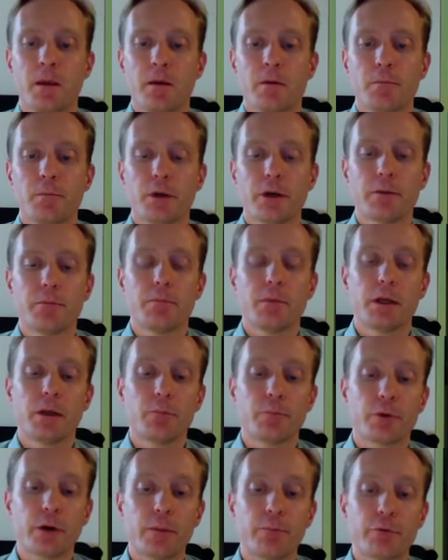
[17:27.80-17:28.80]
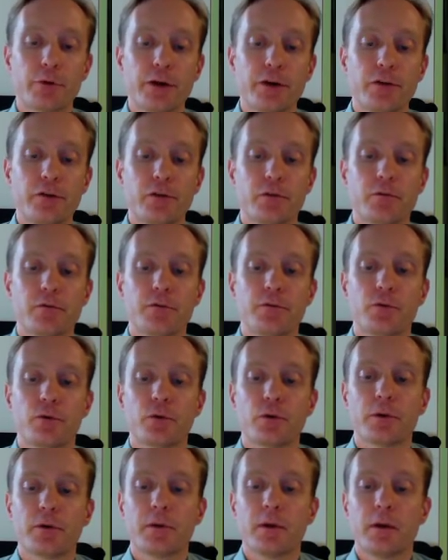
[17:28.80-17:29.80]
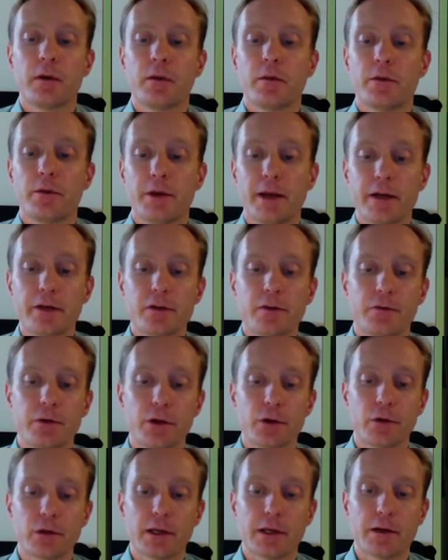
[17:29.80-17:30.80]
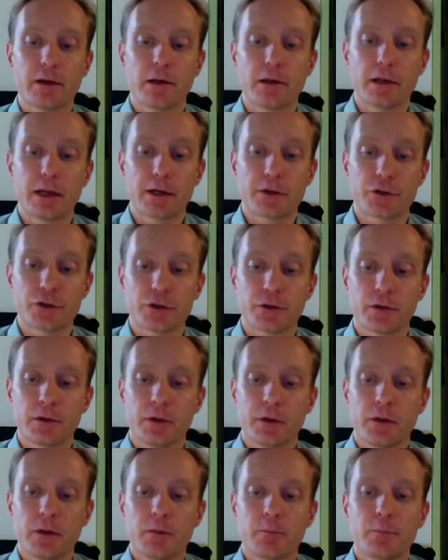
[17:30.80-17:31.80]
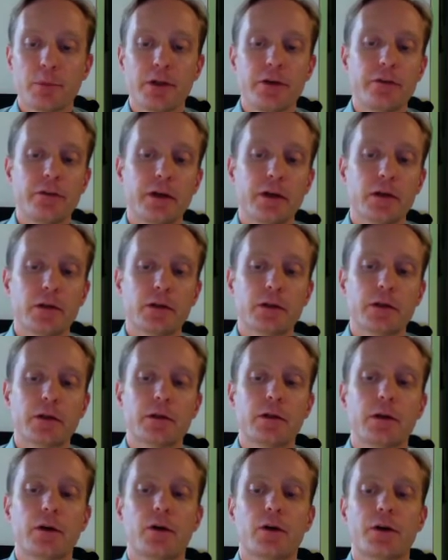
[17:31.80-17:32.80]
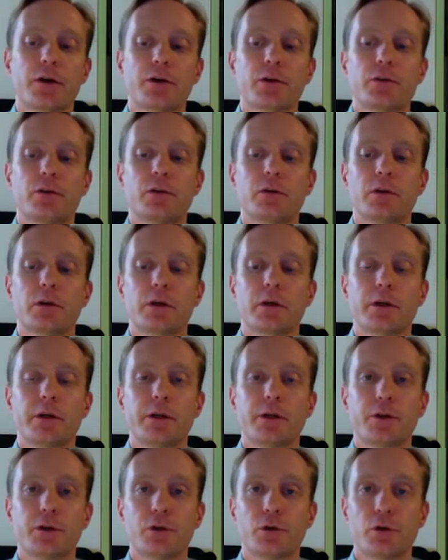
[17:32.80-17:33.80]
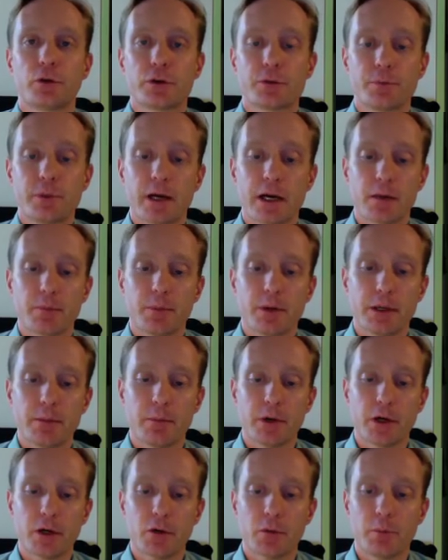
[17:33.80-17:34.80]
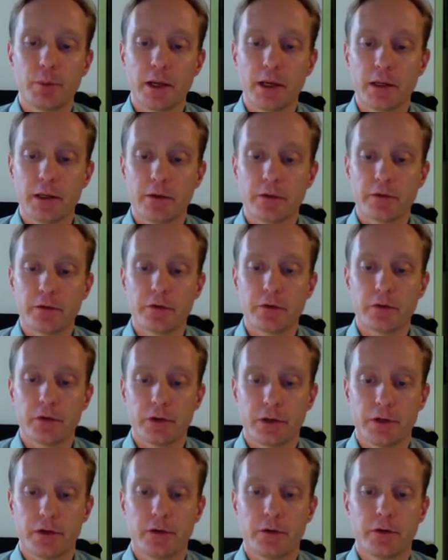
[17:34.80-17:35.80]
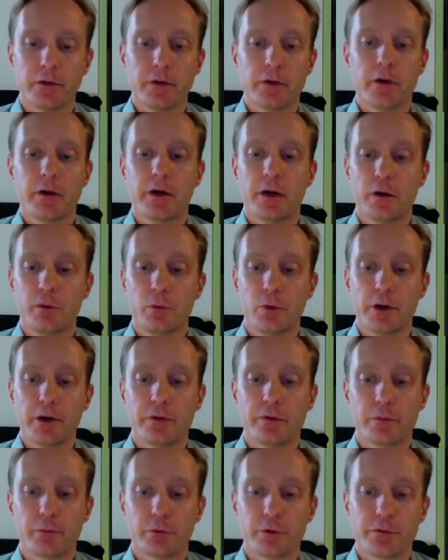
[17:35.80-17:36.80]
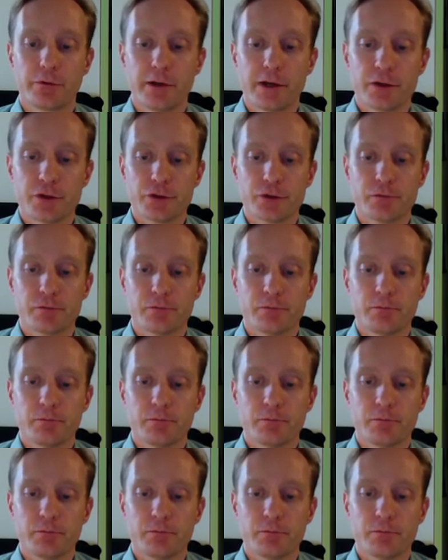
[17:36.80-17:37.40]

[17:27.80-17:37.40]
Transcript: But in preparation for the next video lecture, please take a look at the article in your course pack by Michael Bayliss entitled, What is a Profession?